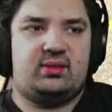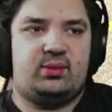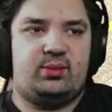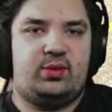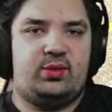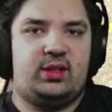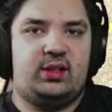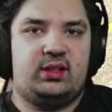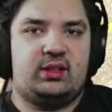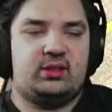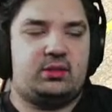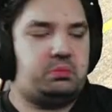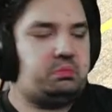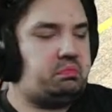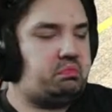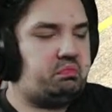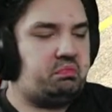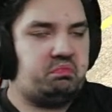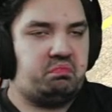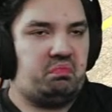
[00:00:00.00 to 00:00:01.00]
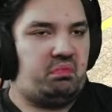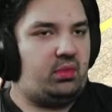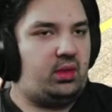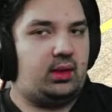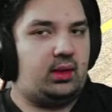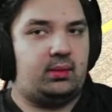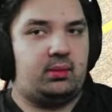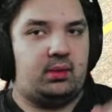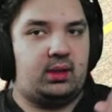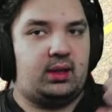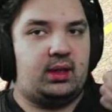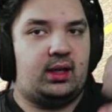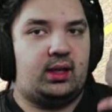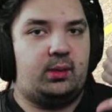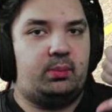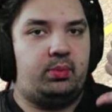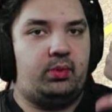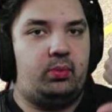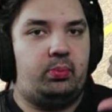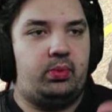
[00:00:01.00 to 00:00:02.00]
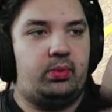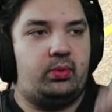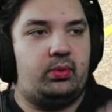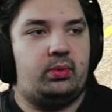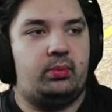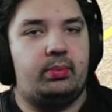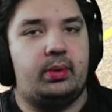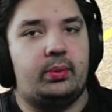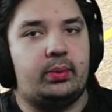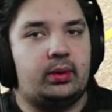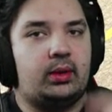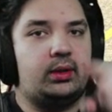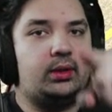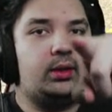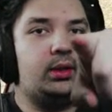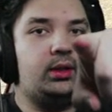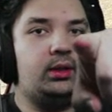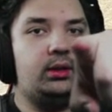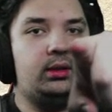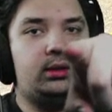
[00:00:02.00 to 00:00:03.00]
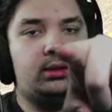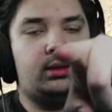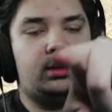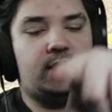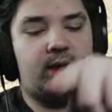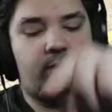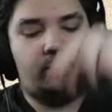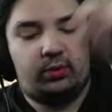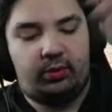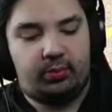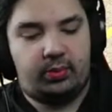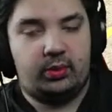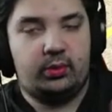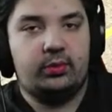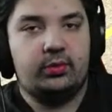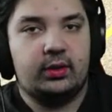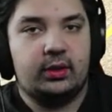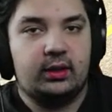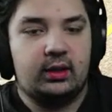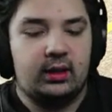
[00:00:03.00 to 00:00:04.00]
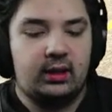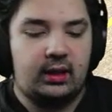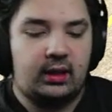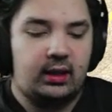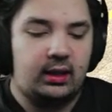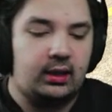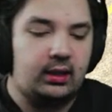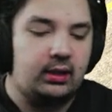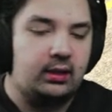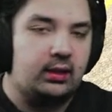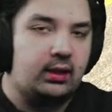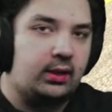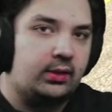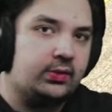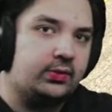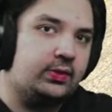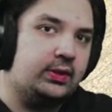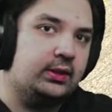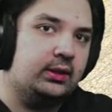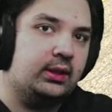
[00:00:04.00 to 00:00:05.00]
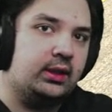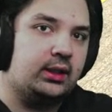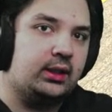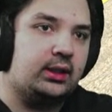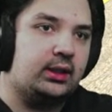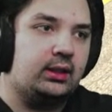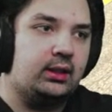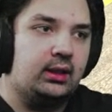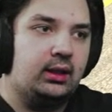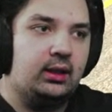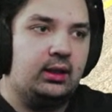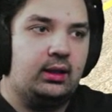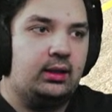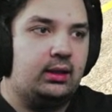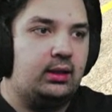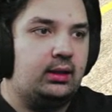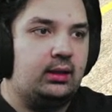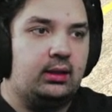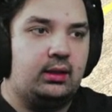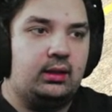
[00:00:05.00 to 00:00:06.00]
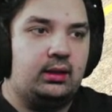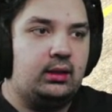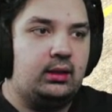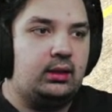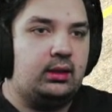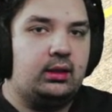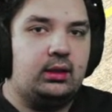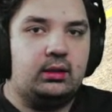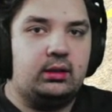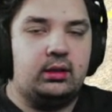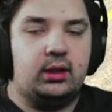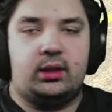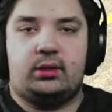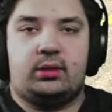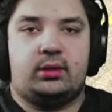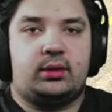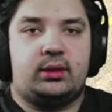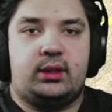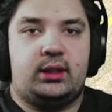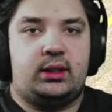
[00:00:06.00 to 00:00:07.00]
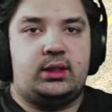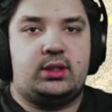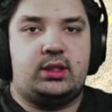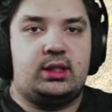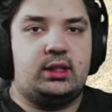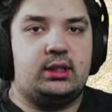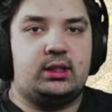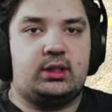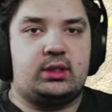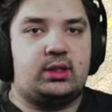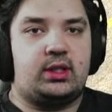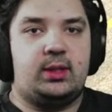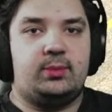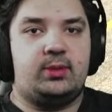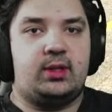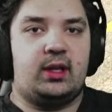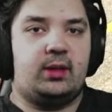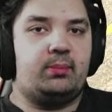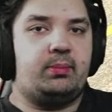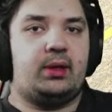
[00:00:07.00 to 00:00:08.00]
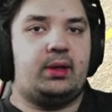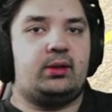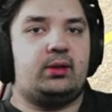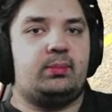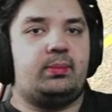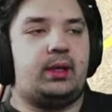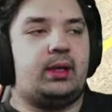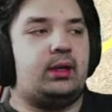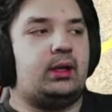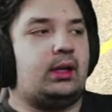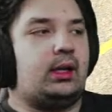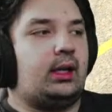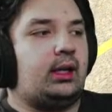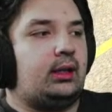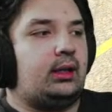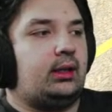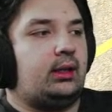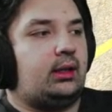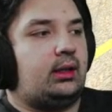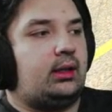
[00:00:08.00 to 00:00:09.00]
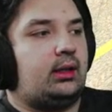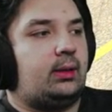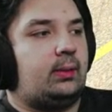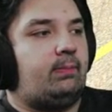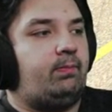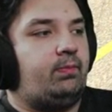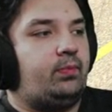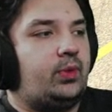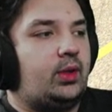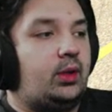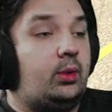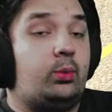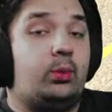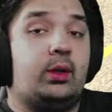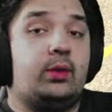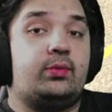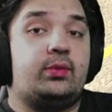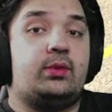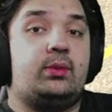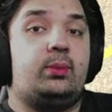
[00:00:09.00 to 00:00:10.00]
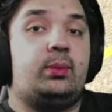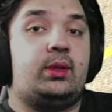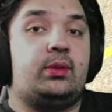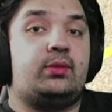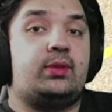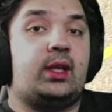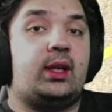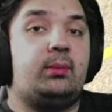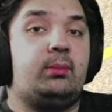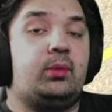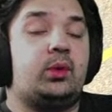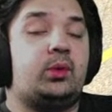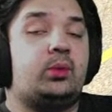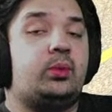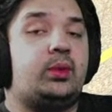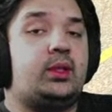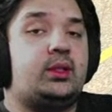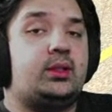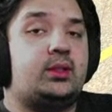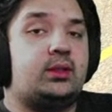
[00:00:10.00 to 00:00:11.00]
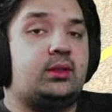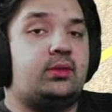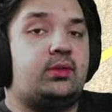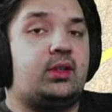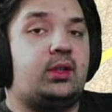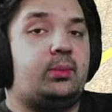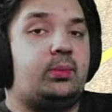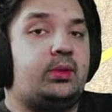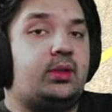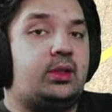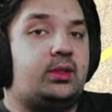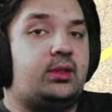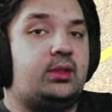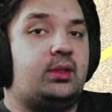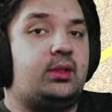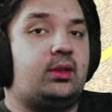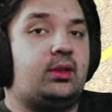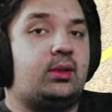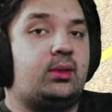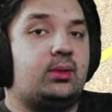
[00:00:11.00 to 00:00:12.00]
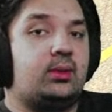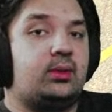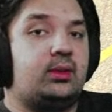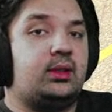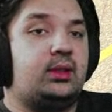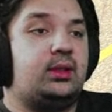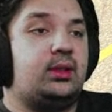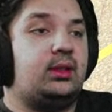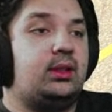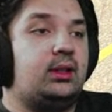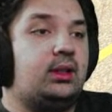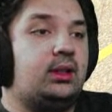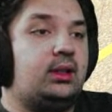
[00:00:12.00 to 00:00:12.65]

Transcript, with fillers: Phoenix, kind of poo poo. But we're learning and we're improving. And I feel like literally each season just keeps getting better and better. And, uh, we have we have ten more weeks of competition in the core league.